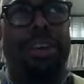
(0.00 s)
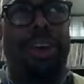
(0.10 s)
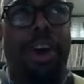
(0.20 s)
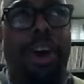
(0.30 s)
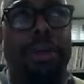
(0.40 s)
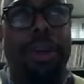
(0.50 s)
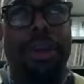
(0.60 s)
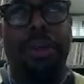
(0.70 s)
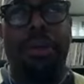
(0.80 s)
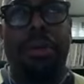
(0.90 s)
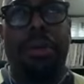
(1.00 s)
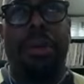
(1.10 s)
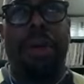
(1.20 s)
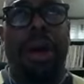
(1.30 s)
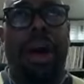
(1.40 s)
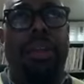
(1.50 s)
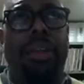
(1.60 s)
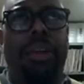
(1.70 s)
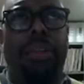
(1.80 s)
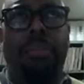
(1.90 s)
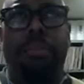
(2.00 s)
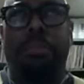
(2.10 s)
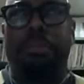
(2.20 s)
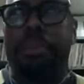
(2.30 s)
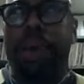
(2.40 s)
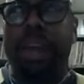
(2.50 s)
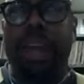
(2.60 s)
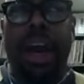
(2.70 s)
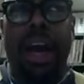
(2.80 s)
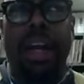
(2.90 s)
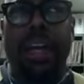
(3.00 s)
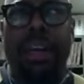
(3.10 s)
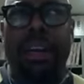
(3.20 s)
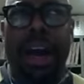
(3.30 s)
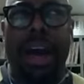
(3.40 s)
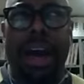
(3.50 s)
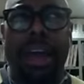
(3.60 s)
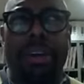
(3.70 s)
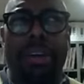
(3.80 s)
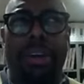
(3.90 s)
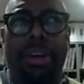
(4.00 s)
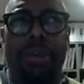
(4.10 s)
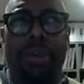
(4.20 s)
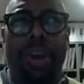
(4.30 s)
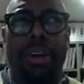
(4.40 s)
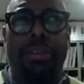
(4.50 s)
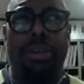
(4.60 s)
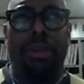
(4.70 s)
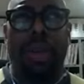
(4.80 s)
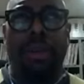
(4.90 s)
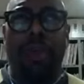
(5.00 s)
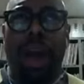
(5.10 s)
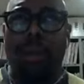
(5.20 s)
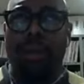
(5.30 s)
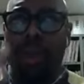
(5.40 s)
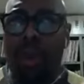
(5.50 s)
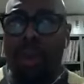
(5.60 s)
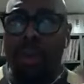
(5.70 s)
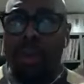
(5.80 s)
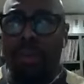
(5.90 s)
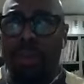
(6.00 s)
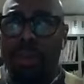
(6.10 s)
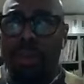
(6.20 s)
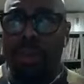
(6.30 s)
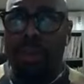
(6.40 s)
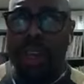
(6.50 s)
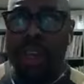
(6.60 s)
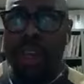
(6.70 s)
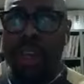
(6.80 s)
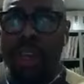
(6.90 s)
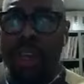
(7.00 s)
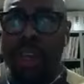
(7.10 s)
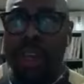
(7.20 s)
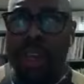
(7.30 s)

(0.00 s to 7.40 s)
army, I think. Buddy Holly had died already. So like rock and roll was sort of in the,